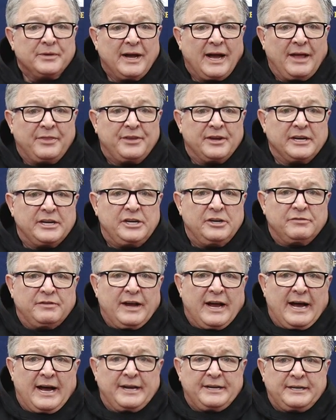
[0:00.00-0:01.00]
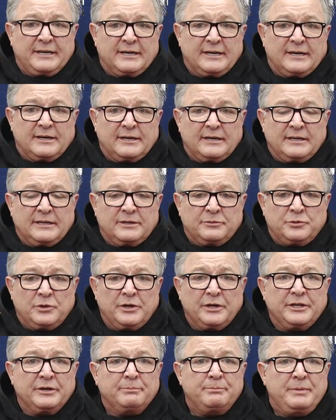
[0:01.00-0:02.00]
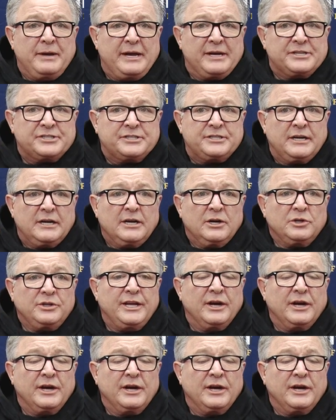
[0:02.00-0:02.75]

I think you've got really the best